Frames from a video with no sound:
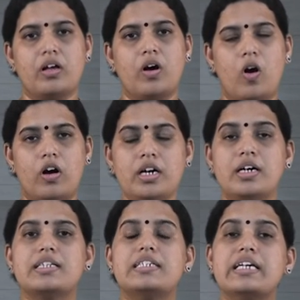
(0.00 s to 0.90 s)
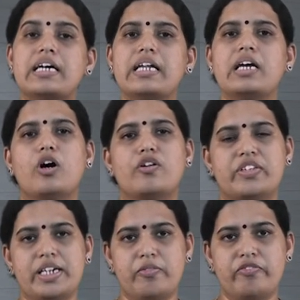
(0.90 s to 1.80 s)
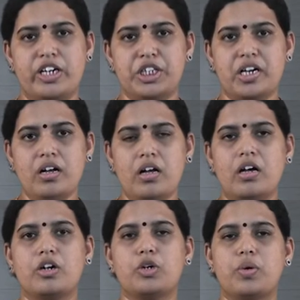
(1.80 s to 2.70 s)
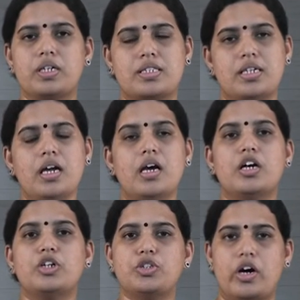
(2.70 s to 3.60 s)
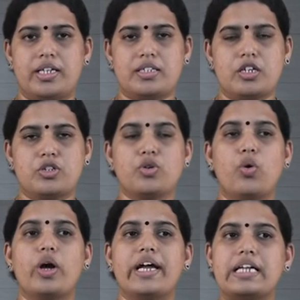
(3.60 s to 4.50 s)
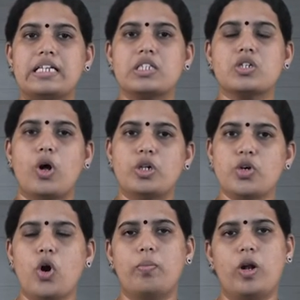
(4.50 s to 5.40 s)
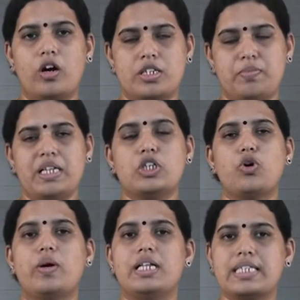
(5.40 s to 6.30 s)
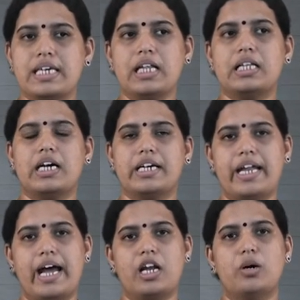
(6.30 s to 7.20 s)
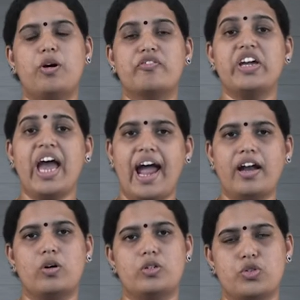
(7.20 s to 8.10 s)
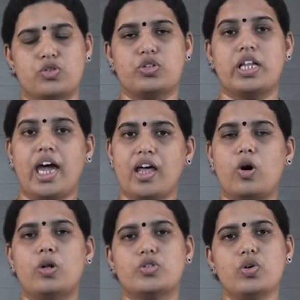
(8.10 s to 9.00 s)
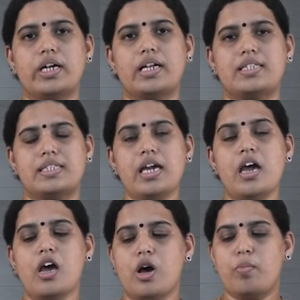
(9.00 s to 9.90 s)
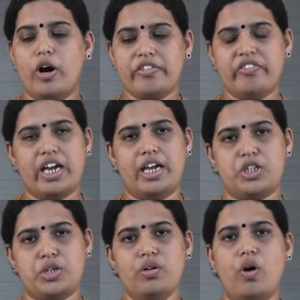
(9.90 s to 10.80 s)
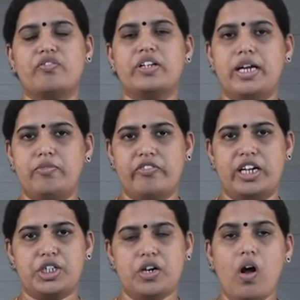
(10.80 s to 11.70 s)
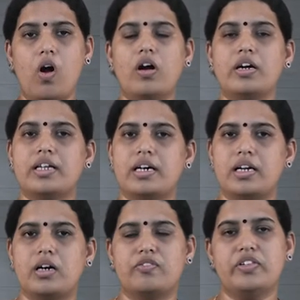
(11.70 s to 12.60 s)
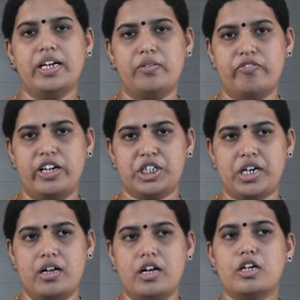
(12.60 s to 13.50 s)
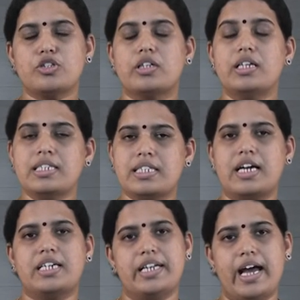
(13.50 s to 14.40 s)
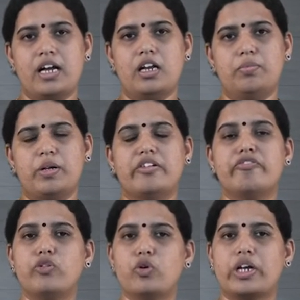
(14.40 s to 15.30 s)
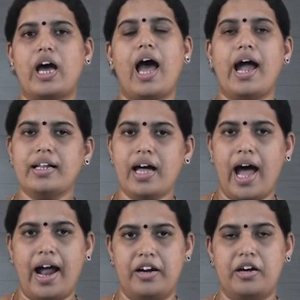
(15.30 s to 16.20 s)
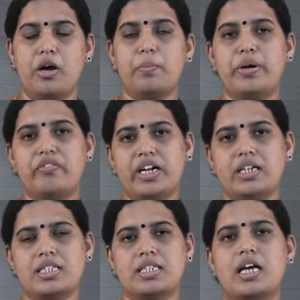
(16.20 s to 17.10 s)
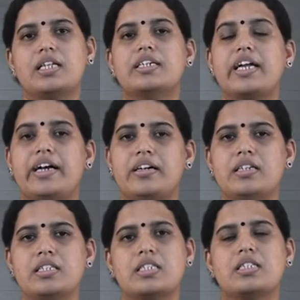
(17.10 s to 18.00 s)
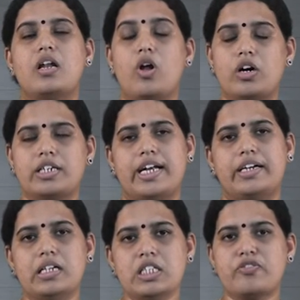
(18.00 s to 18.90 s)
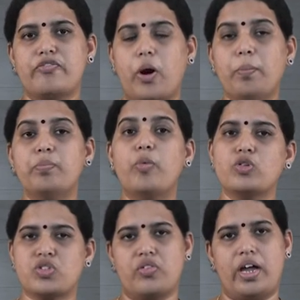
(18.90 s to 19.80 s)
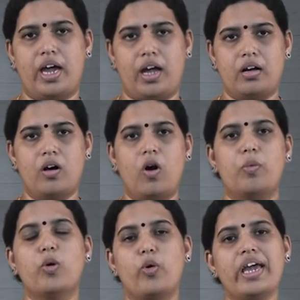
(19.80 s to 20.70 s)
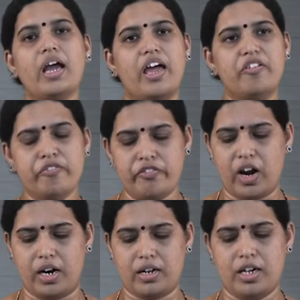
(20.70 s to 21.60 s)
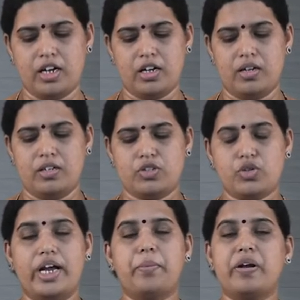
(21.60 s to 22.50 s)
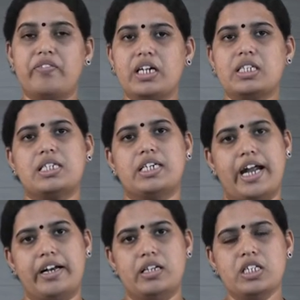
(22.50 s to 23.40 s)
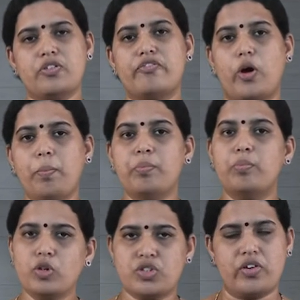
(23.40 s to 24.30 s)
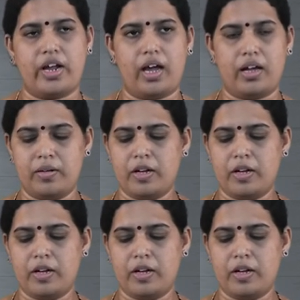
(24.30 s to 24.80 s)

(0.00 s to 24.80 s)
or the thickening of the deep fascia towards the joints. So it is also homologous, means you will see the retinaculum of the hand also. So there also it is the modification of the deep fascia or thickening of the deep fascia. So this retinaculum and the foot and the hand prevents the tendons, the long tendons, from bowstringing or bowing in front. So it prevents the tendons from bowstringing.